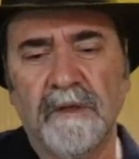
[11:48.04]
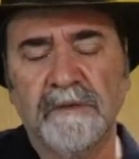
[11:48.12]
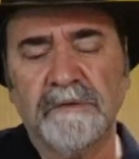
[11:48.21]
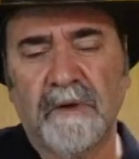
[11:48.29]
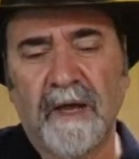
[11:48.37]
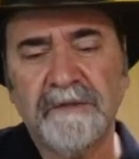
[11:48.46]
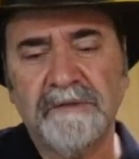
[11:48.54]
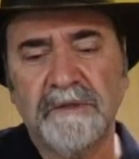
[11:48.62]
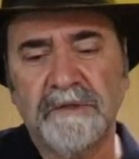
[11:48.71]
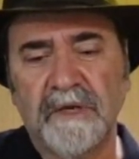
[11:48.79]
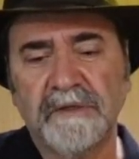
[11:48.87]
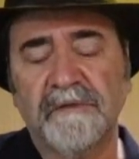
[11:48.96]
So I
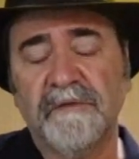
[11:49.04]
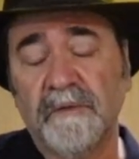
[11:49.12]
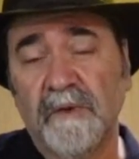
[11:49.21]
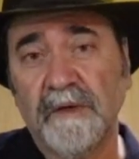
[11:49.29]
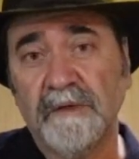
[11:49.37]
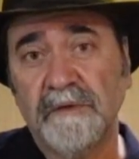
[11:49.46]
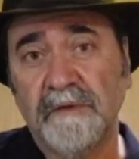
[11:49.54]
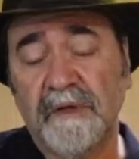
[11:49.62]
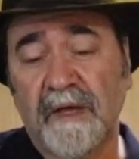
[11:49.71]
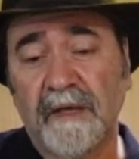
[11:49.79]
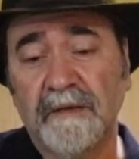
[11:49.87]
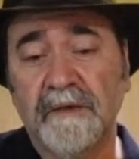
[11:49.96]
suggest, if you want to do
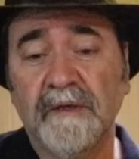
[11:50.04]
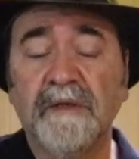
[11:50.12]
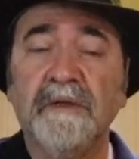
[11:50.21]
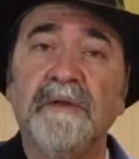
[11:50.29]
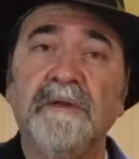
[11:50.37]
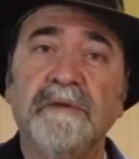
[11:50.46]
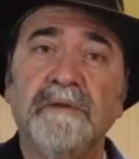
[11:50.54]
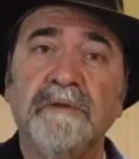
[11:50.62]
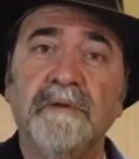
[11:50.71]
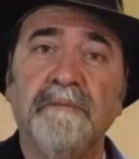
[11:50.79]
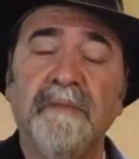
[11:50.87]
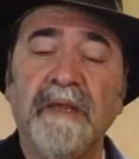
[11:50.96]
that,
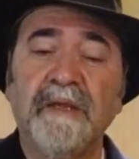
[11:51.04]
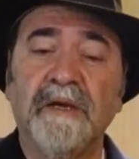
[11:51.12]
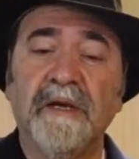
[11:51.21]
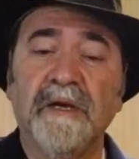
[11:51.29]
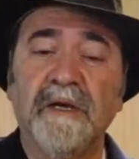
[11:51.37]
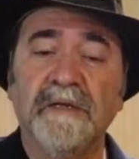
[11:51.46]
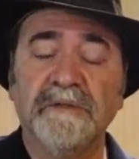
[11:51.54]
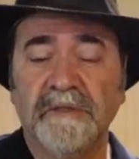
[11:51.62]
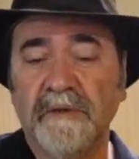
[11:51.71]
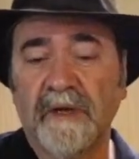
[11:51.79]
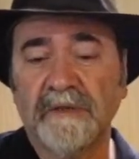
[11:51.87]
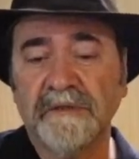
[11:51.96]
make a
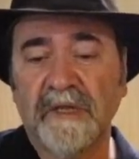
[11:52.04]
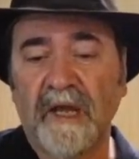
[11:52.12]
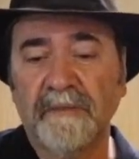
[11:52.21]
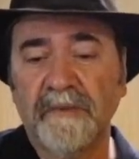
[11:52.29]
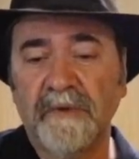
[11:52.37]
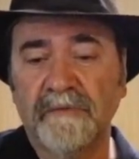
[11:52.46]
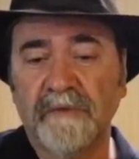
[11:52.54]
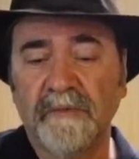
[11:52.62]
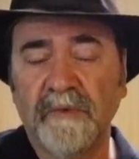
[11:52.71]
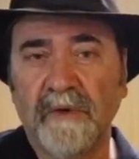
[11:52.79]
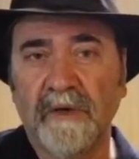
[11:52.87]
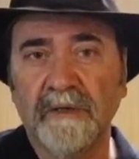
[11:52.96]
Xerox copy of the
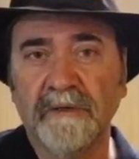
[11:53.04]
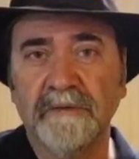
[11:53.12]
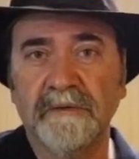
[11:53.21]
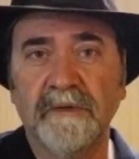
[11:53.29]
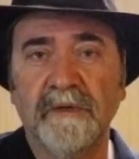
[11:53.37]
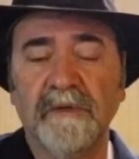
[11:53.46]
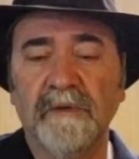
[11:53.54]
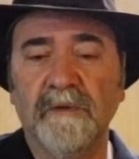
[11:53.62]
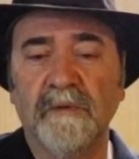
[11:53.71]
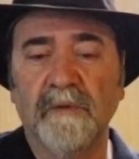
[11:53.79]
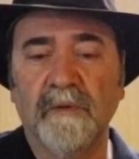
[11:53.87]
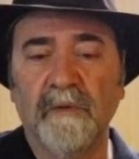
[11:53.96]
book,
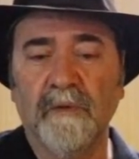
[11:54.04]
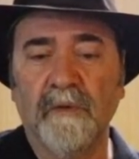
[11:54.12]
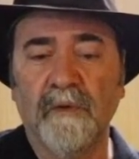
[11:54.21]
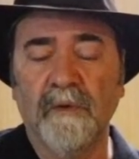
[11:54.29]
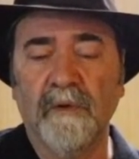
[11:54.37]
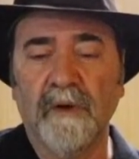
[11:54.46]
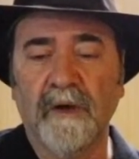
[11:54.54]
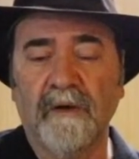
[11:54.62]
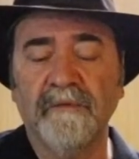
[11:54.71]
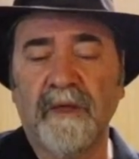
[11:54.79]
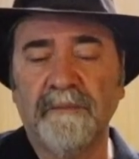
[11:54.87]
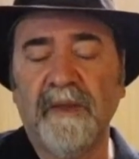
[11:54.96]
or
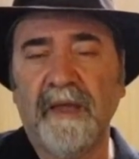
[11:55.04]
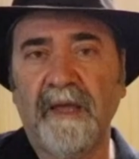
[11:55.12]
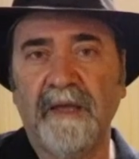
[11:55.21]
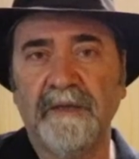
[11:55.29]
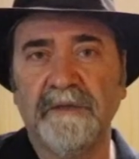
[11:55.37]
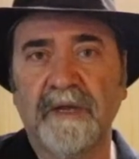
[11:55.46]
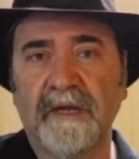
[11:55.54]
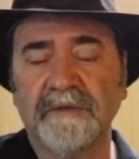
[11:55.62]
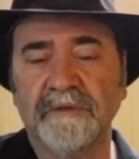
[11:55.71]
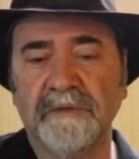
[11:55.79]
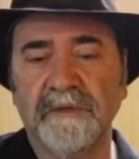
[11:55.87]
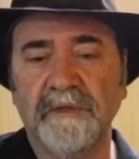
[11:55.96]
of that page
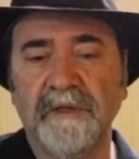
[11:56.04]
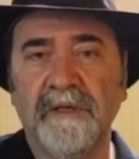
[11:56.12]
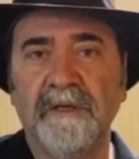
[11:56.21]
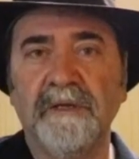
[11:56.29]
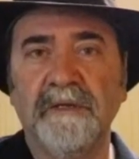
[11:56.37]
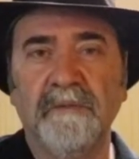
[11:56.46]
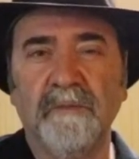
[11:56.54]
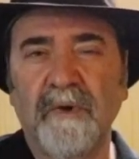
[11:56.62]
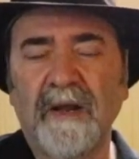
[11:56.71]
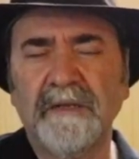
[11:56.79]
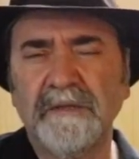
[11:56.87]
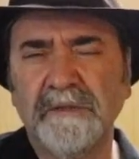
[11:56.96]
actually.
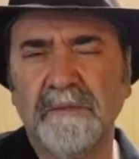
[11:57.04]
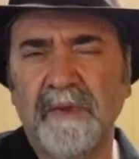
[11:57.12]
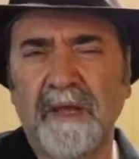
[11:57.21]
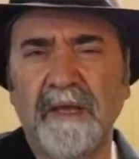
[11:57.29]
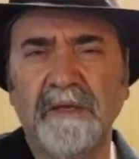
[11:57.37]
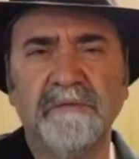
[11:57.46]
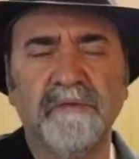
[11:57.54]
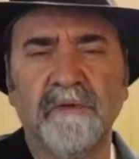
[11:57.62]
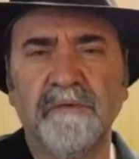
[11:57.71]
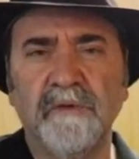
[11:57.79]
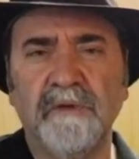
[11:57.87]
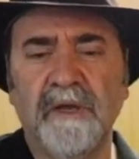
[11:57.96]
Practice the page for
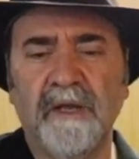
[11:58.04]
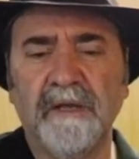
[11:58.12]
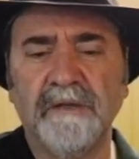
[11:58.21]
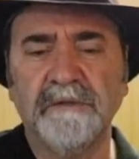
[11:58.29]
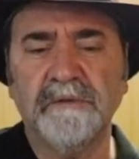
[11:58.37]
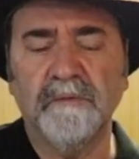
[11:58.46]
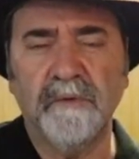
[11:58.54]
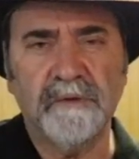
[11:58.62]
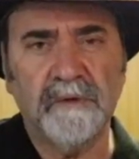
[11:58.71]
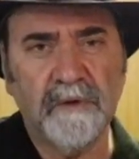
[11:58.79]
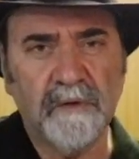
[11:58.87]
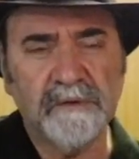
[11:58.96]
a few days
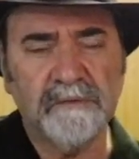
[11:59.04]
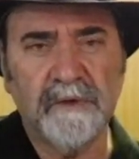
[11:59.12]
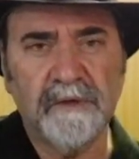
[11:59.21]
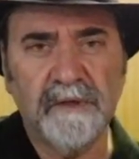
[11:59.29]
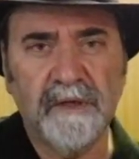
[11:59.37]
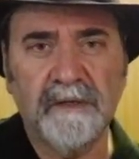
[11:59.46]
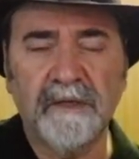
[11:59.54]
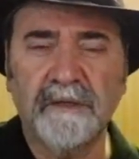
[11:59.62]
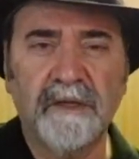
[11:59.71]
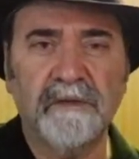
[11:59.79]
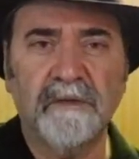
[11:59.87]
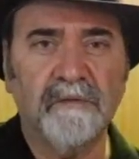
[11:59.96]
with the notes written in, and then